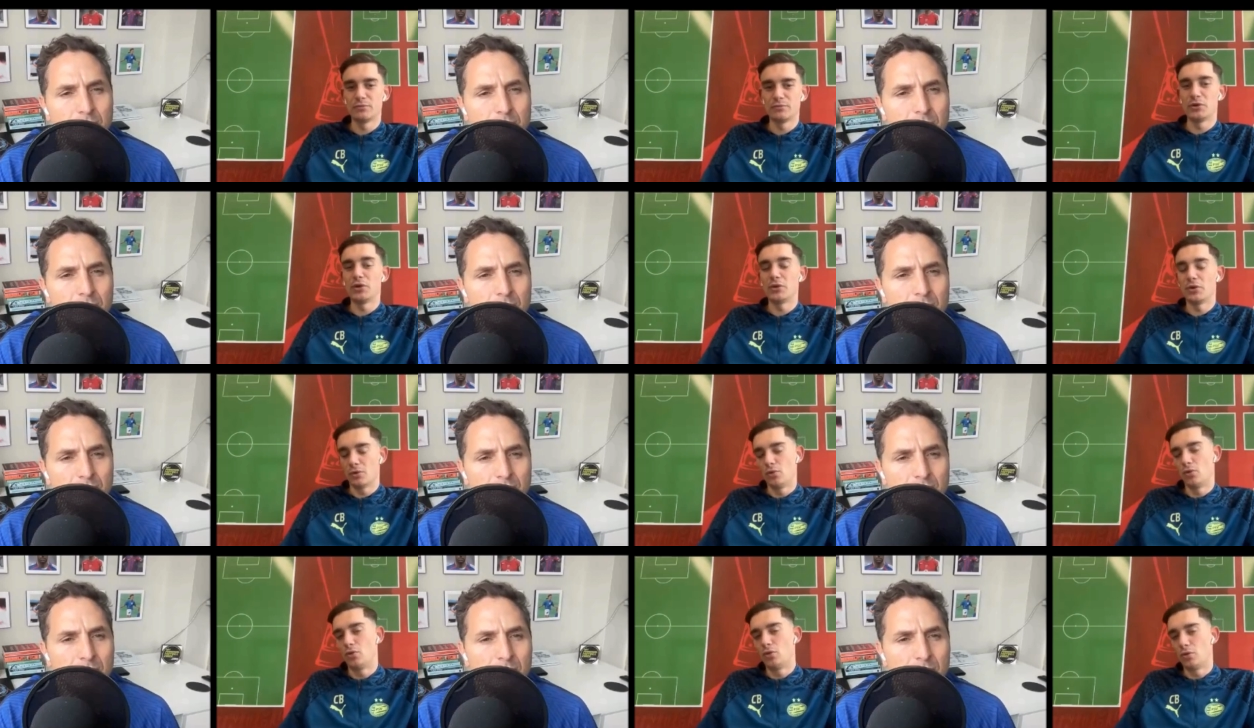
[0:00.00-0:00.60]
Speaker 1: we
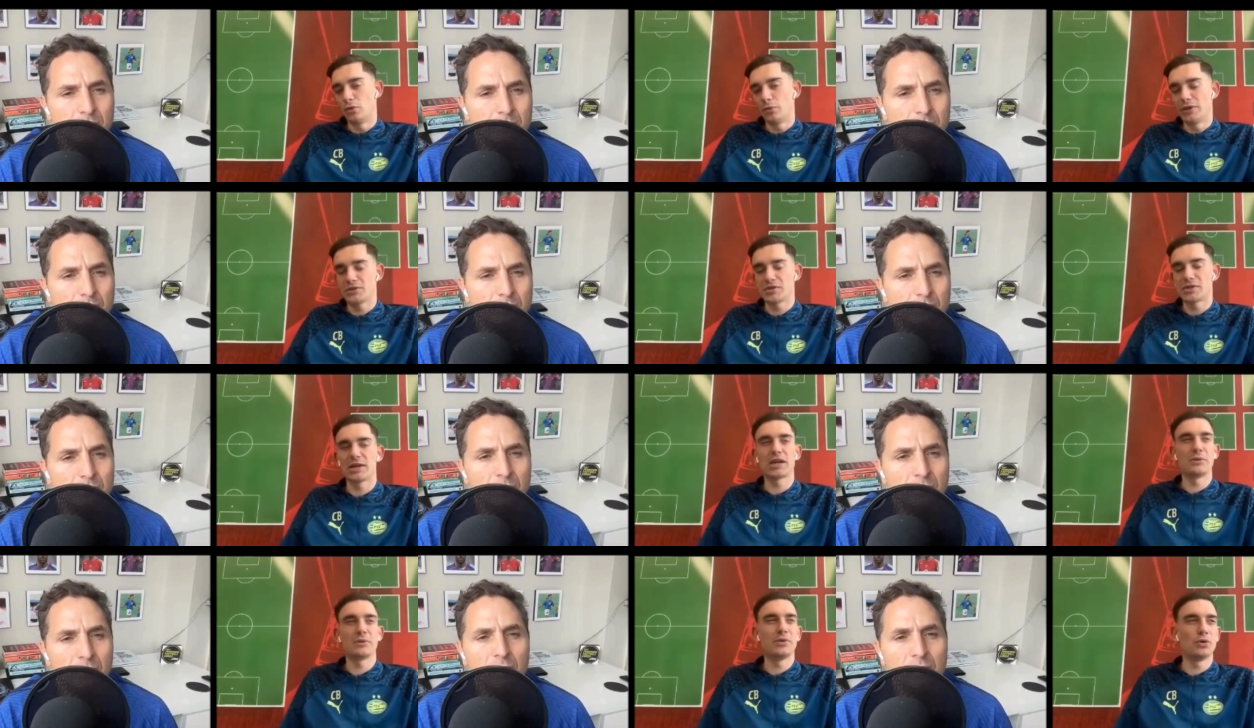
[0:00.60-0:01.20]
or we
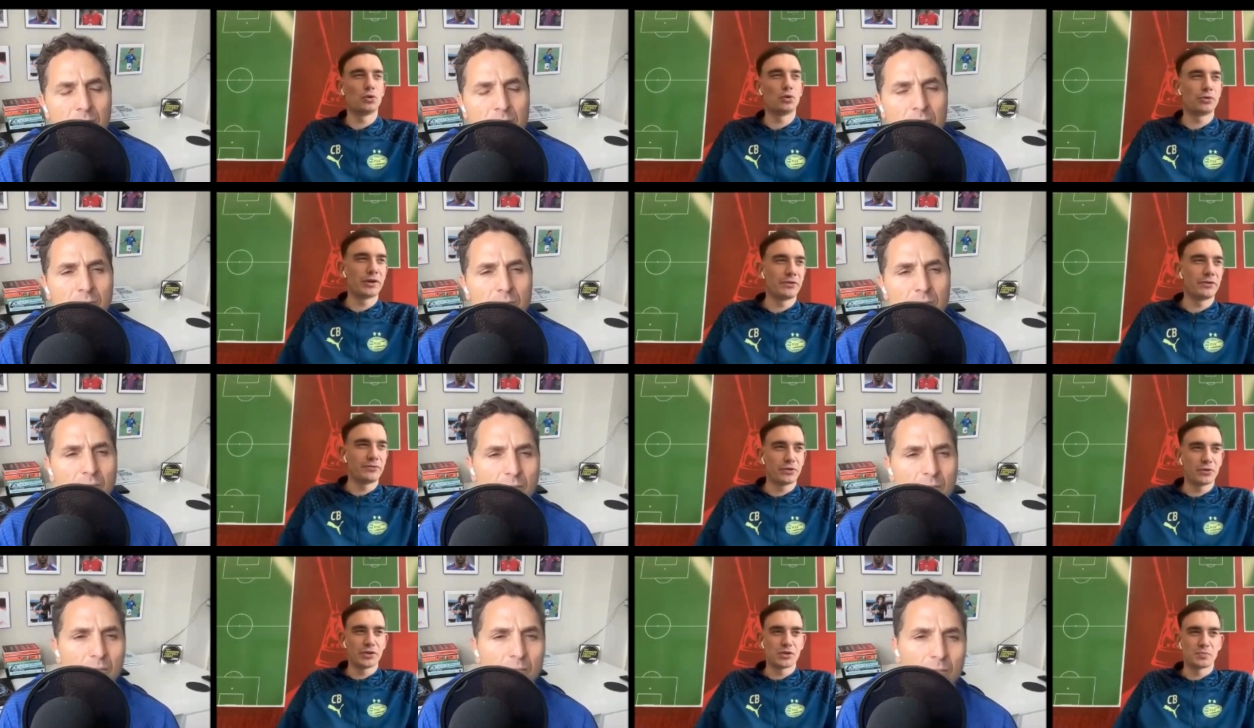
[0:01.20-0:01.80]
as an academy
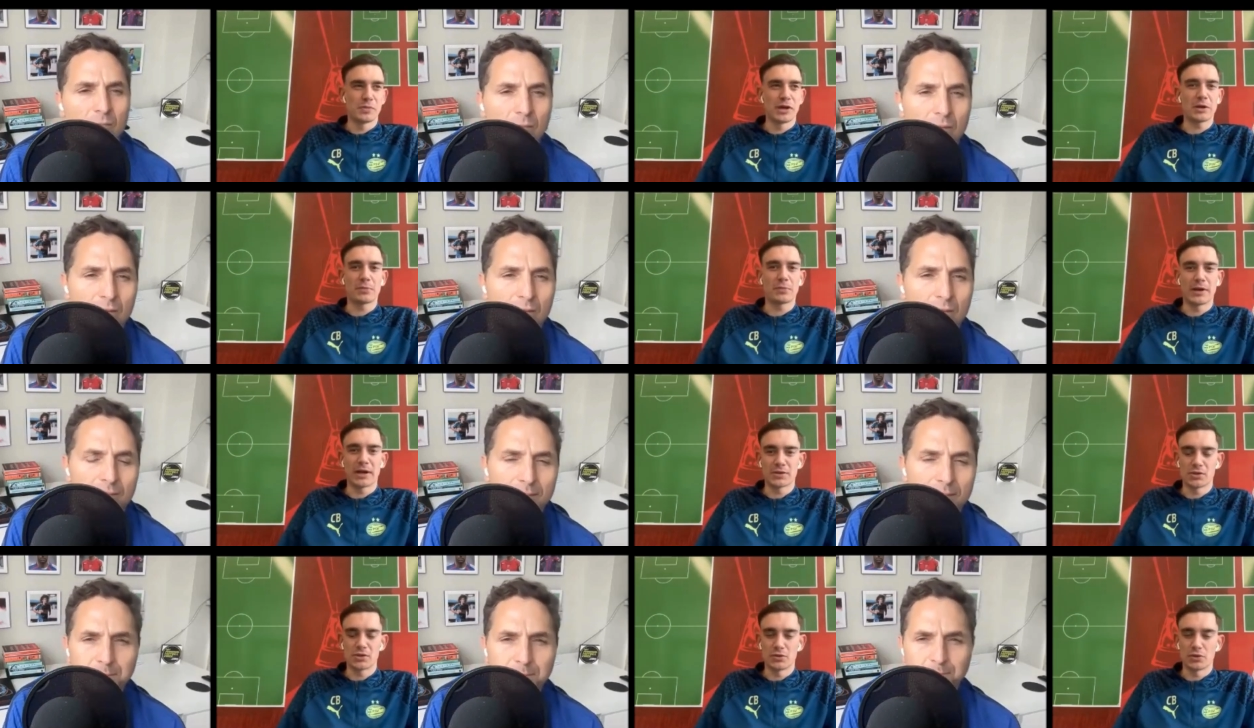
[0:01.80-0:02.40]
already filled his backpack.